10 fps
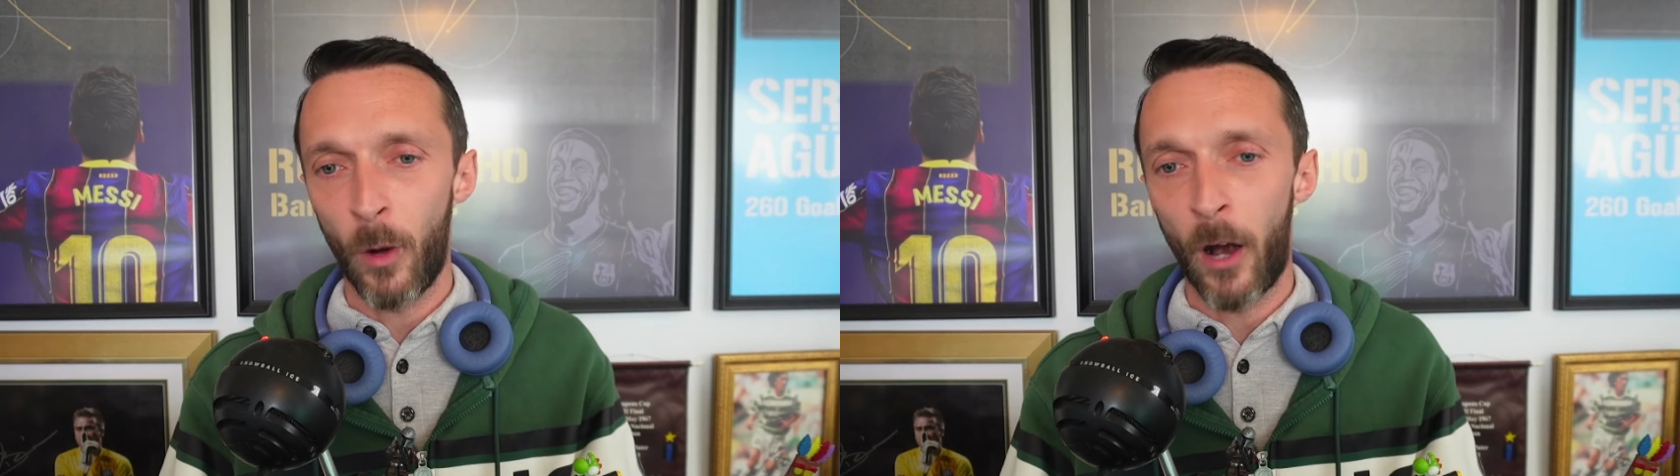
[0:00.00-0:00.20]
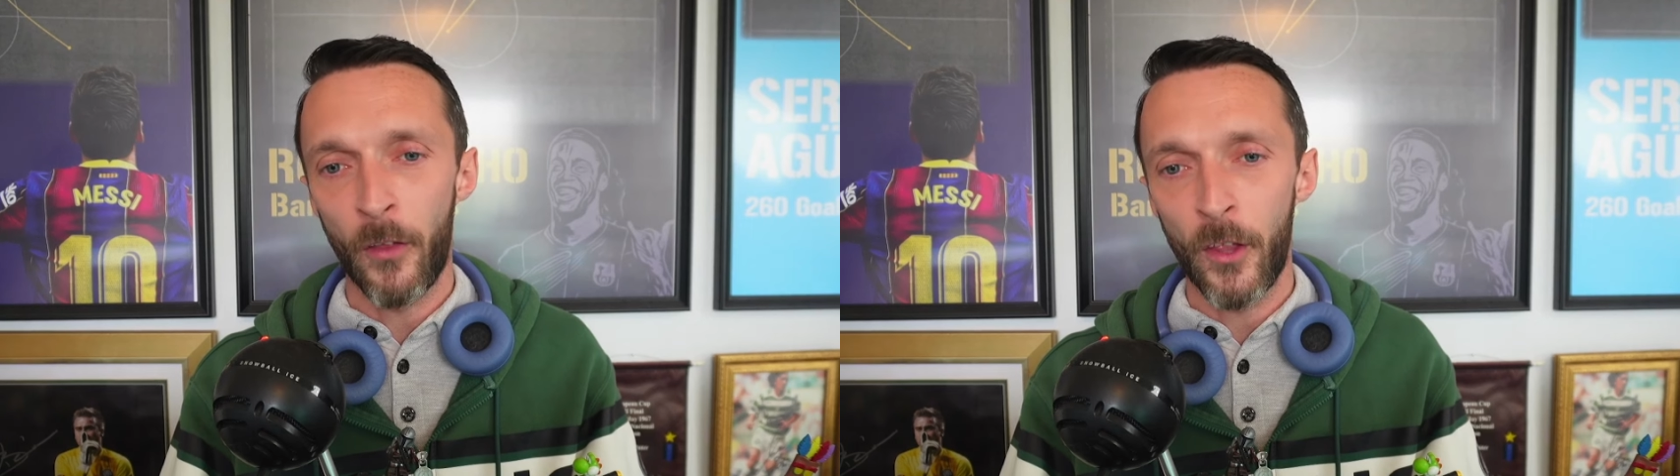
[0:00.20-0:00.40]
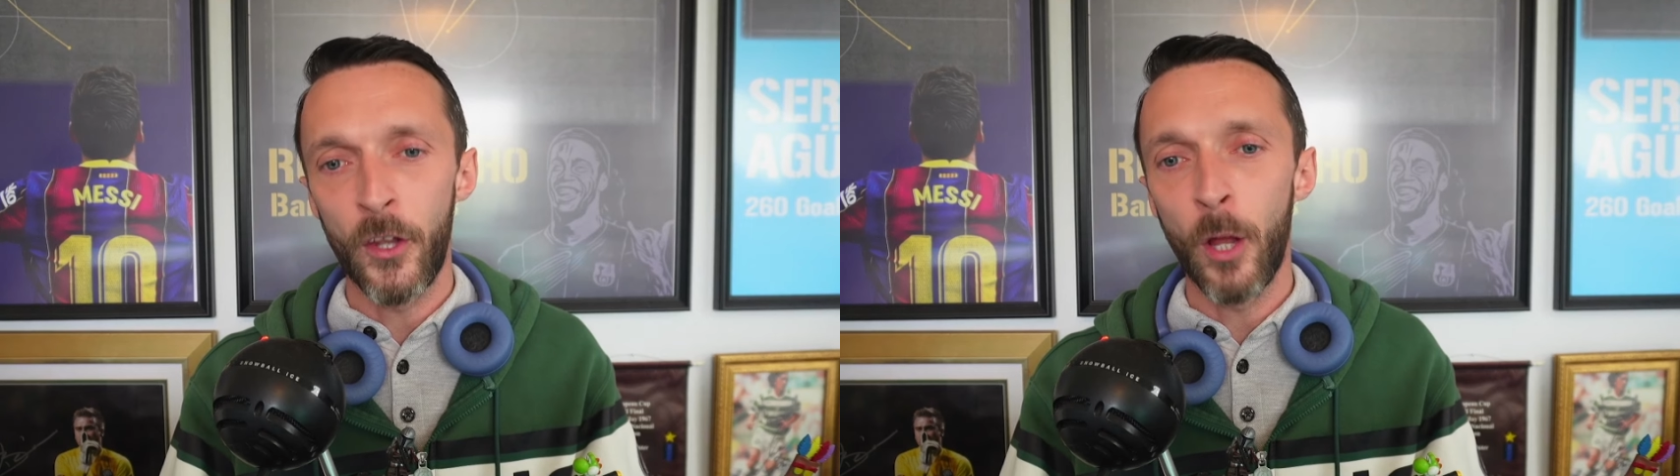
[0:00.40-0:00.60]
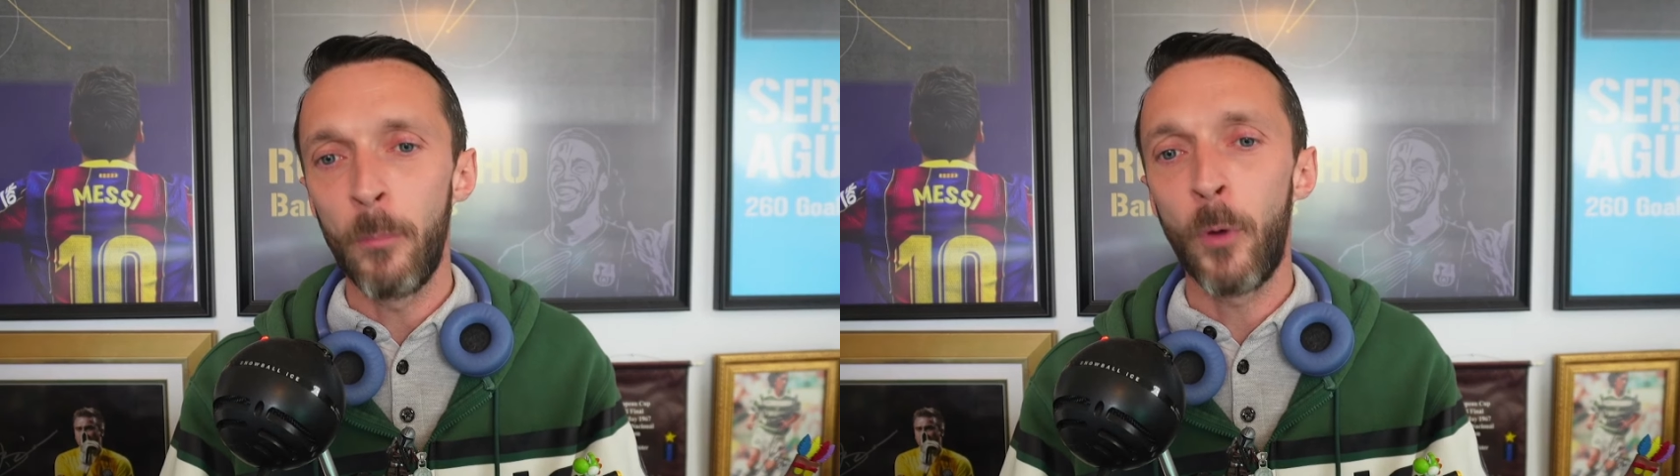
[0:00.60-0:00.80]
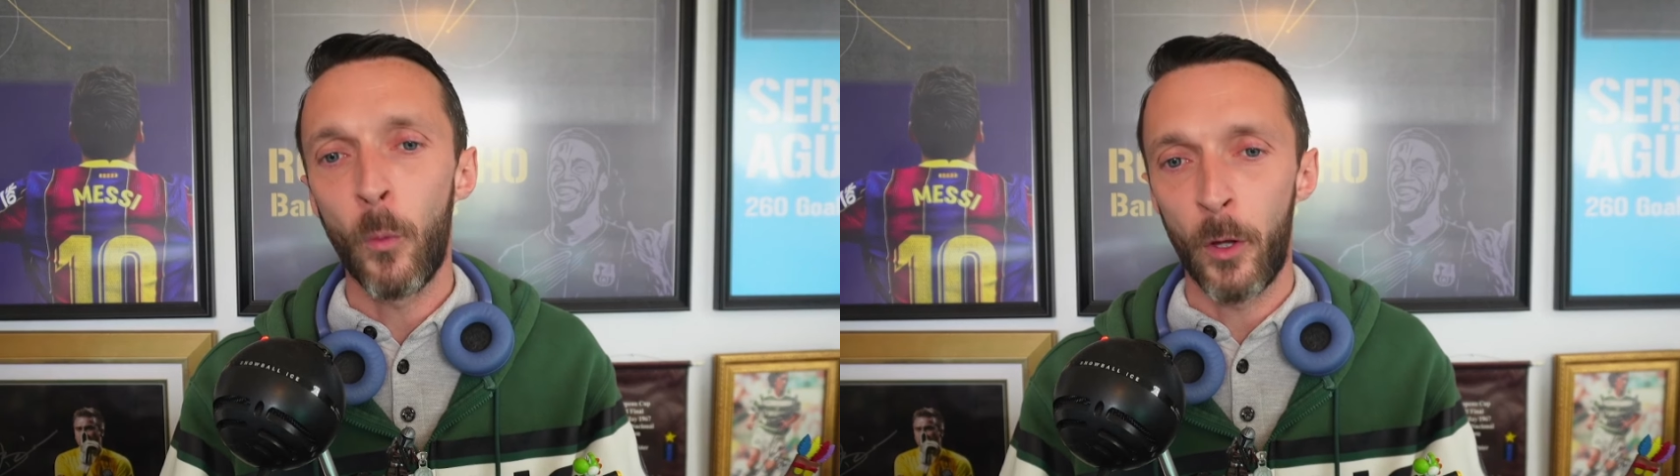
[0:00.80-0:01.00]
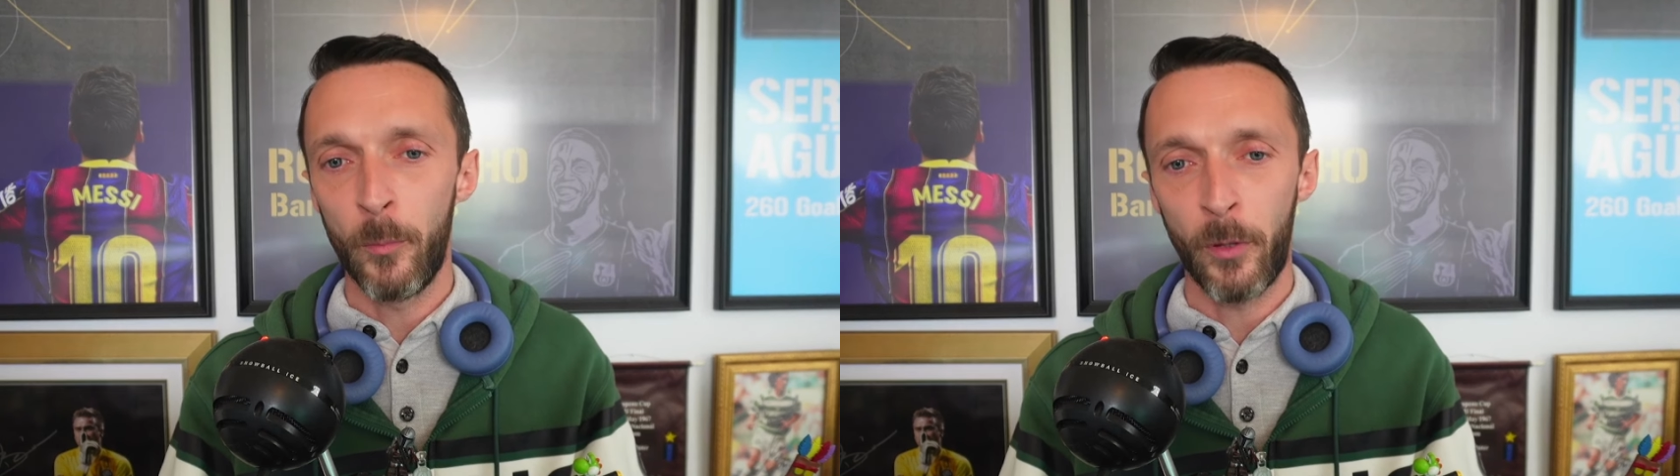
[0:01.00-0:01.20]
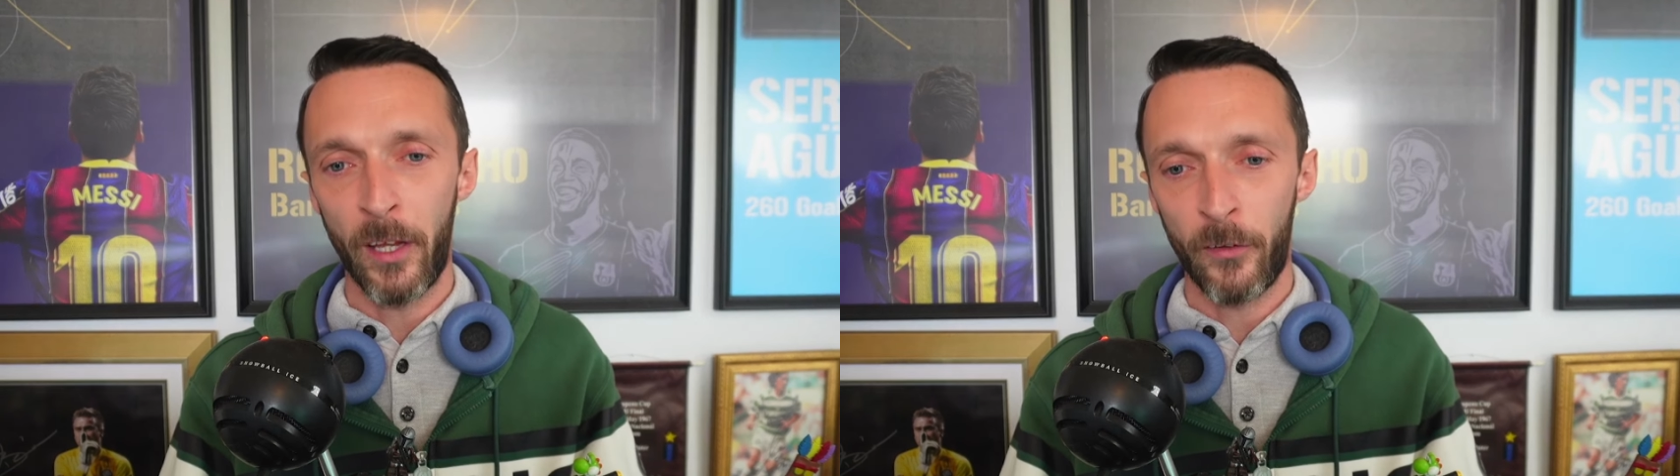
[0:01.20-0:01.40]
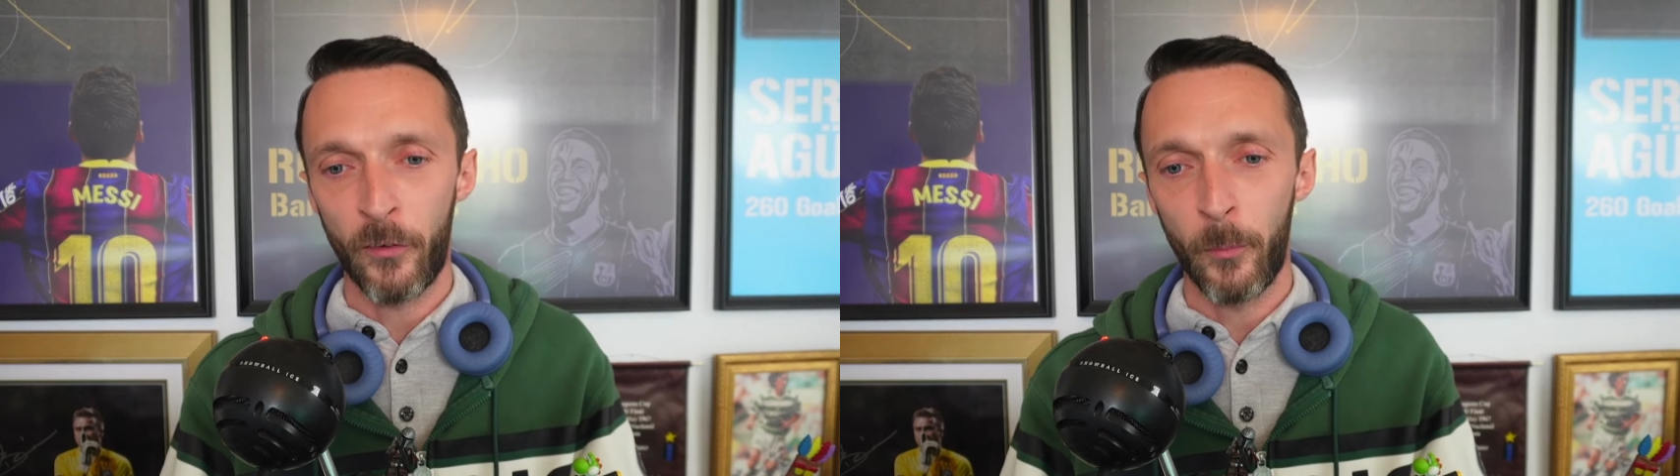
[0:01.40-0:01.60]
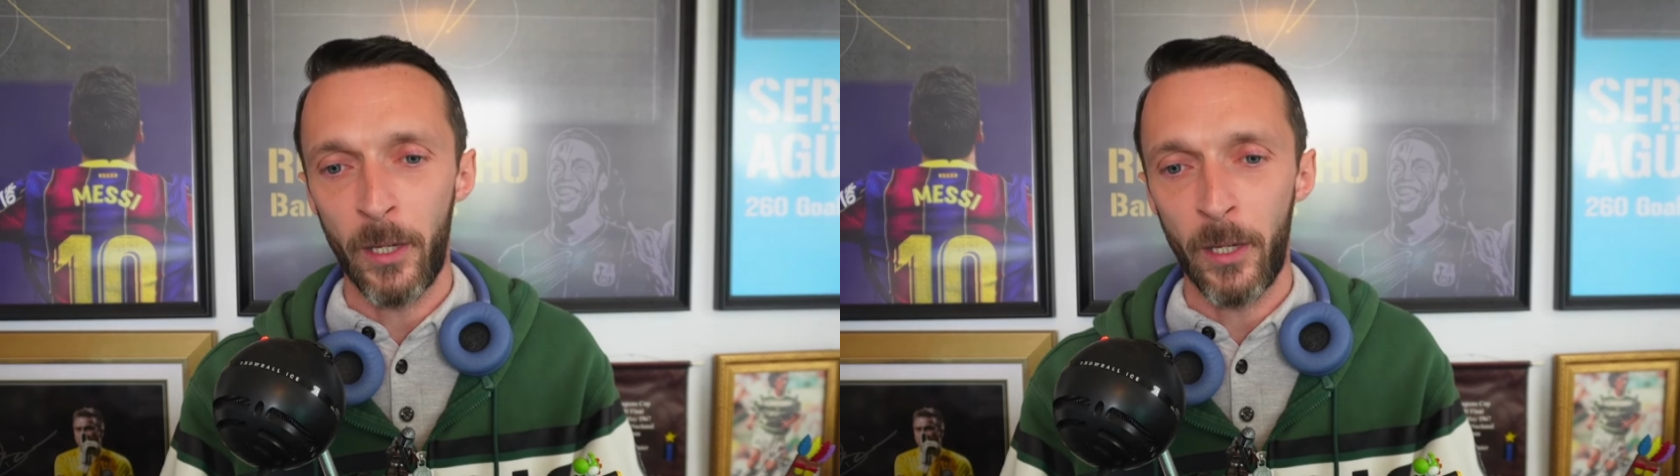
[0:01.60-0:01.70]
are the #1 place for